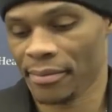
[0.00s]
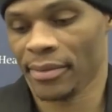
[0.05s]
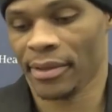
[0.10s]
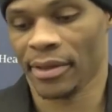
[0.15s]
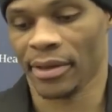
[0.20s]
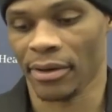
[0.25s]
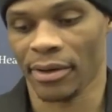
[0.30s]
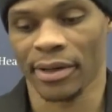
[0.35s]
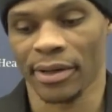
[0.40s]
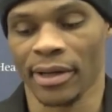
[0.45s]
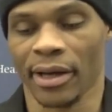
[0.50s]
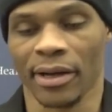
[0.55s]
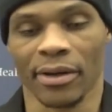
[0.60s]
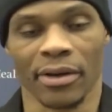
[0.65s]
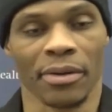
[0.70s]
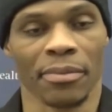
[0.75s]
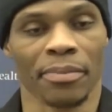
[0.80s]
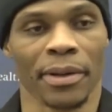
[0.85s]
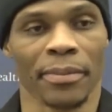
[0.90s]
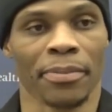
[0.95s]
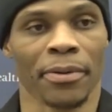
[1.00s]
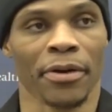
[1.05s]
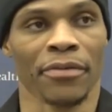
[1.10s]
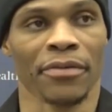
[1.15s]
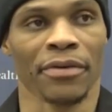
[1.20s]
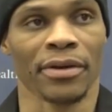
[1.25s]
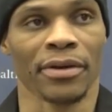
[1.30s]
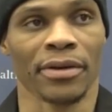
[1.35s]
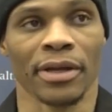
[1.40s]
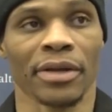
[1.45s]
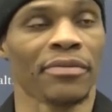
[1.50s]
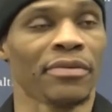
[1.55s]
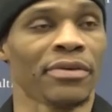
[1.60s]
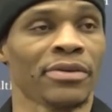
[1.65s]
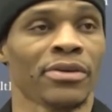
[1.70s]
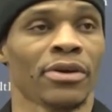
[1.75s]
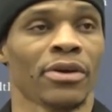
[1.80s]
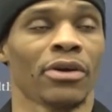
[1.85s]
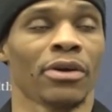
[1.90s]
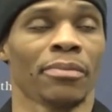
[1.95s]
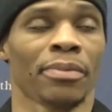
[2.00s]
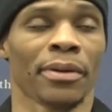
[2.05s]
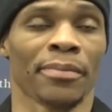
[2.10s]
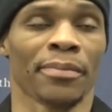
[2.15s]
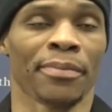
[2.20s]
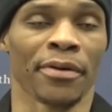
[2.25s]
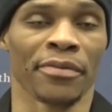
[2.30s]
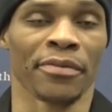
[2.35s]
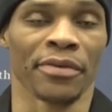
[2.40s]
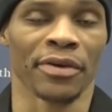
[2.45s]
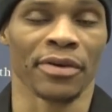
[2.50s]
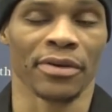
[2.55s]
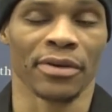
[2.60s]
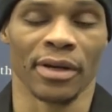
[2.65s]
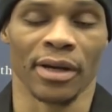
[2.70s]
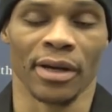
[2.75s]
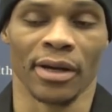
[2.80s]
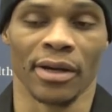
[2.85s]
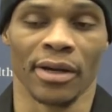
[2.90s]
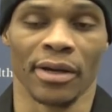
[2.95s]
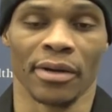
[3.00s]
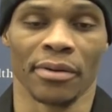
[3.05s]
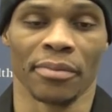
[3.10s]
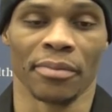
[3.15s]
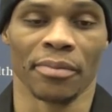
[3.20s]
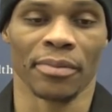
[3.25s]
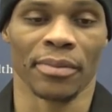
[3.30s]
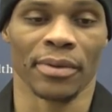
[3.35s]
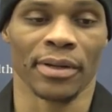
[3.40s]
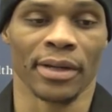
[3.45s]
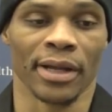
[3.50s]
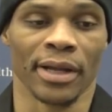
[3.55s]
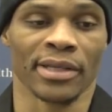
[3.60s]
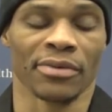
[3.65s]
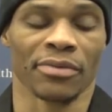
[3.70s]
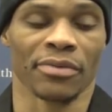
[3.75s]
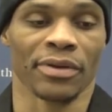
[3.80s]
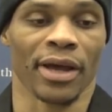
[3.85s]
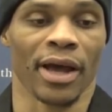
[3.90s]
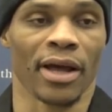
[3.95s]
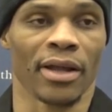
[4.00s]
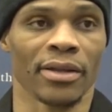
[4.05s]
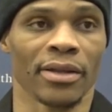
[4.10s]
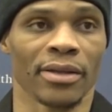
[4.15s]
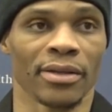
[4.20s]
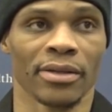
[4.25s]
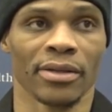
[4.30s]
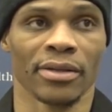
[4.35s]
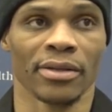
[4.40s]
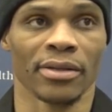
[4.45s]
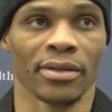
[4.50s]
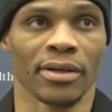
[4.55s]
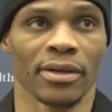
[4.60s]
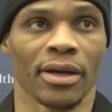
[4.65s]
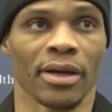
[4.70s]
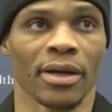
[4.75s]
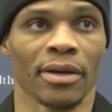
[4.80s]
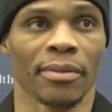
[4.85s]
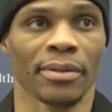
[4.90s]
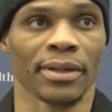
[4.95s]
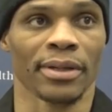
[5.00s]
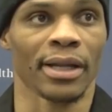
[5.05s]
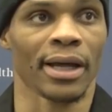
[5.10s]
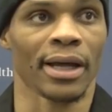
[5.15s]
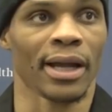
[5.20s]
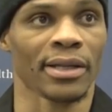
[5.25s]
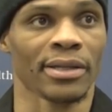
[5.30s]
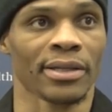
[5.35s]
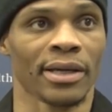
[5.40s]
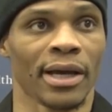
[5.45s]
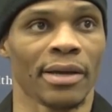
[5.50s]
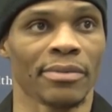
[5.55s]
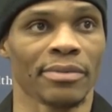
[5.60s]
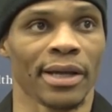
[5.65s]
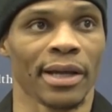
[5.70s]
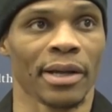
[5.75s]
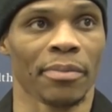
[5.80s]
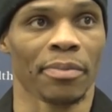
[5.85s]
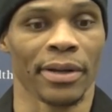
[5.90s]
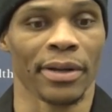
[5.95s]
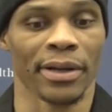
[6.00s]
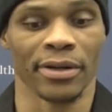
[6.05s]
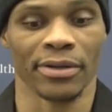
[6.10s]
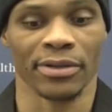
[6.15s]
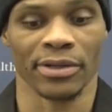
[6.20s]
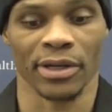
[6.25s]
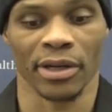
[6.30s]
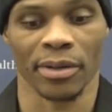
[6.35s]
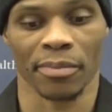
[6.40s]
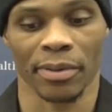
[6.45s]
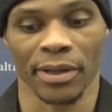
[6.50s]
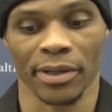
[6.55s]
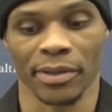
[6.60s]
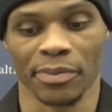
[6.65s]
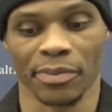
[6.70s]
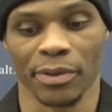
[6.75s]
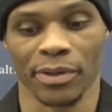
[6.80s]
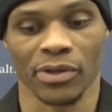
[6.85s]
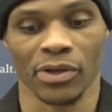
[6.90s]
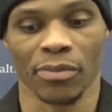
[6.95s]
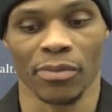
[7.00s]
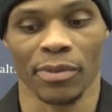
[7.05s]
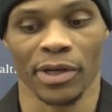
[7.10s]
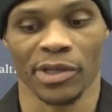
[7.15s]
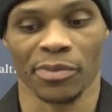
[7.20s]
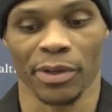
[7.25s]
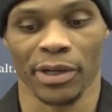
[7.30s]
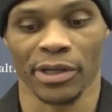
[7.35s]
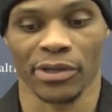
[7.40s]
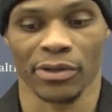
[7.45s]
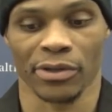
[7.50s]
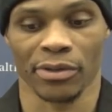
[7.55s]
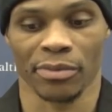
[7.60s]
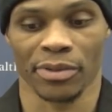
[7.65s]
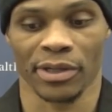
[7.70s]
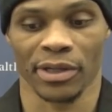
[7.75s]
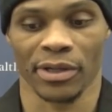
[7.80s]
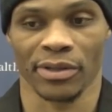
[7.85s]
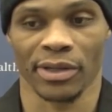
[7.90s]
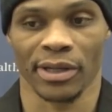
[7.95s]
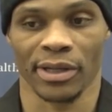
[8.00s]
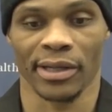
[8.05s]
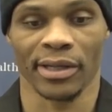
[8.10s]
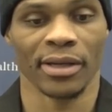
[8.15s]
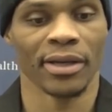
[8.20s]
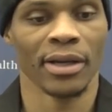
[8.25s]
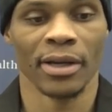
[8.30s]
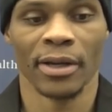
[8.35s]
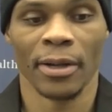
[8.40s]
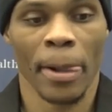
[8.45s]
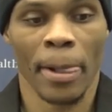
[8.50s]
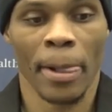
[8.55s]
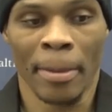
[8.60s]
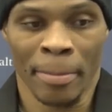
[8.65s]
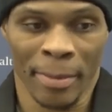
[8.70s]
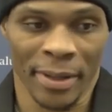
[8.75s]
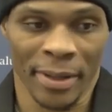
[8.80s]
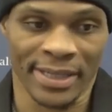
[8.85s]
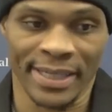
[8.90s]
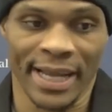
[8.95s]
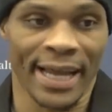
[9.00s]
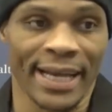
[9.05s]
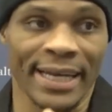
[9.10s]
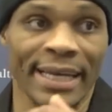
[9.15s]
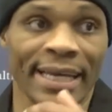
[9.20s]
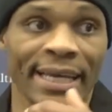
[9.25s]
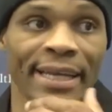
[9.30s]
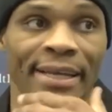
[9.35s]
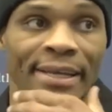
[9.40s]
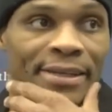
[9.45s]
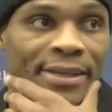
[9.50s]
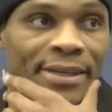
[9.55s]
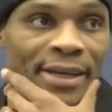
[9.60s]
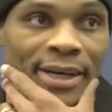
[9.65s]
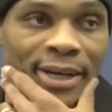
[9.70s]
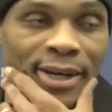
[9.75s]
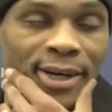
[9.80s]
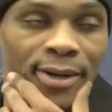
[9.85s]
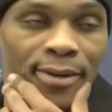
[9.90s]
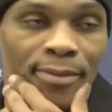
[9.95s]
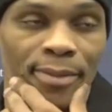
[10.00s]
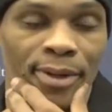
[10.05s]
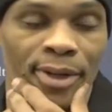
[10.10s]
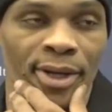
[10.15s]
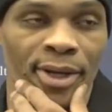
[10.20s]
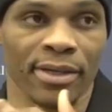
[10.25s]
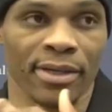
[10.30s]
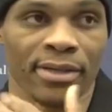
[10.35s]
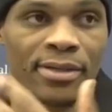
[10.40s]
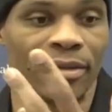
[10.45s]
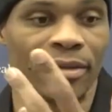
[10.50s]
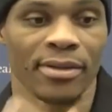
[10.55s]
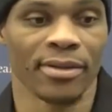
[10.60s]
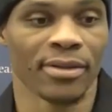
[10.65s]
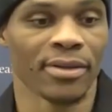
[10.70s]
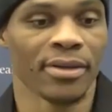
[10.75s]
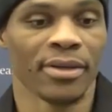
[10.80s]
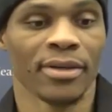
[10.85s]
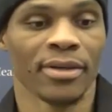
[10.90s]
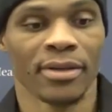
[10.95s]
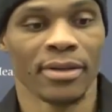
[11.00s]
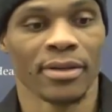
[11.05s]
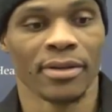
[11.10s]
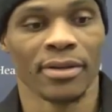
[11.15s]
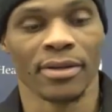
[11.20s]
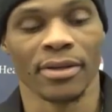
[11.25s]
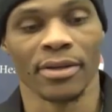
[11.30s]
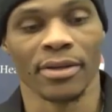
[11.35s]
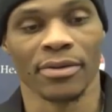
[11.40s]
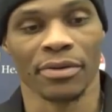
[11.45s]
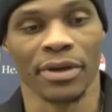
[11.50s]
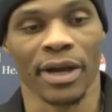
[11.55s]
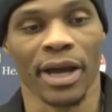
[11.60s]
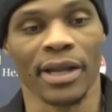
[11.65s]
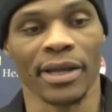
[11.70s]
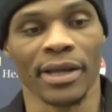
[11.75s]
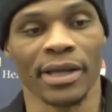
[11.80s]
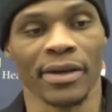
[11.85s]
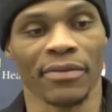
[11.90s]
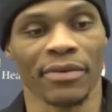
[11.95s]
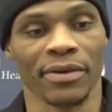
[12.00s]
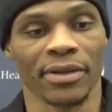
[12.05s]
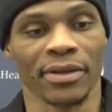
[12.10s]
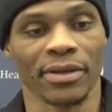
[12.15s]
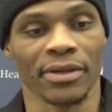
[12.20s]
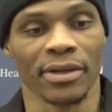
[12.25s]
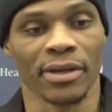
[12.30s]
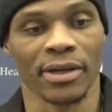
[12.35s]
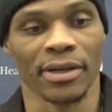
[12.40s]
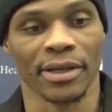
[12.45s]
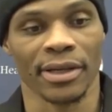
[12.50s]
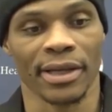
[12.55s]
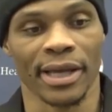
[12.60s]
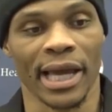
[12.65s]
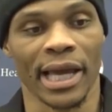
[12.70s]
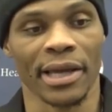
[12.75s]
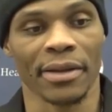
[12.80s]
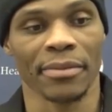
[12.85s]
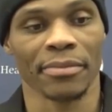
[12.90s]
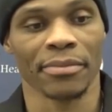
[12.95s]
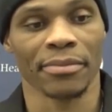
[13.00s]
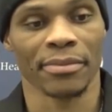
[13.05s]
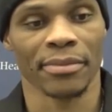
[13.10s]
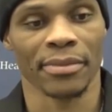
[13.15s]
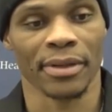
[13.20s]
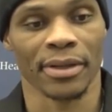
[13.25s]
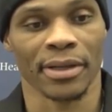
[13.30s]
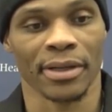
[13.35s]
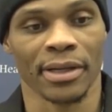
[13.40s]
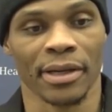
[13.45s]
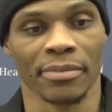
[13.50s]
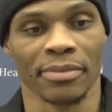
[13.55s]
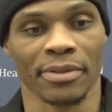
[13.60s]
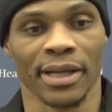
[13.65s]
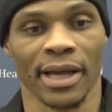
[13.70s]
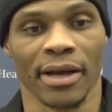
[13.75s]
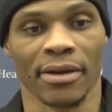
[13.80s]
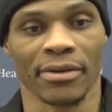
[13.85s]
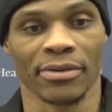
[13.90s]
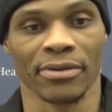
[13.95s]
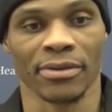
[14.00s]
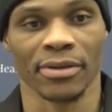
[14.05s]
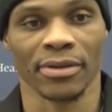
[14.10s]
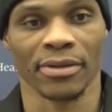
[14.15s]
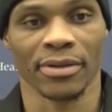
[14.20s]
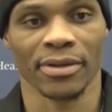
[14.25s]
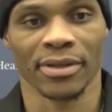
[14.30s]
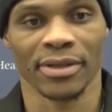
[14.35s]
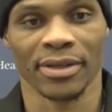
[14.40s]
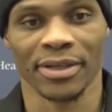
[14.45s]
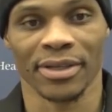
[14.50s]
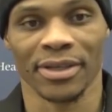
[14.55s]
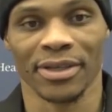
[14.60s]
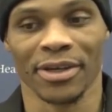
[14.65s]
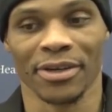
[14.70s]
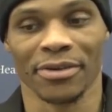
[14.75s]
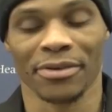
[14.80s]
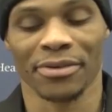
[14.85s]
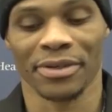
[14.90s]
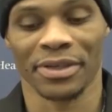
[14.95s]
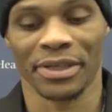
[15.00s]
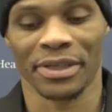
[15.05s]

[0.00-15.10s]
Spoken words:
You know, he's not going to play perfect. None of us are going to play perfect. And that's the reality. A lot of times, a lot of players, young players, put so much pressure on themselves that it's not needed, because the reality of it, the game comes down to, you know,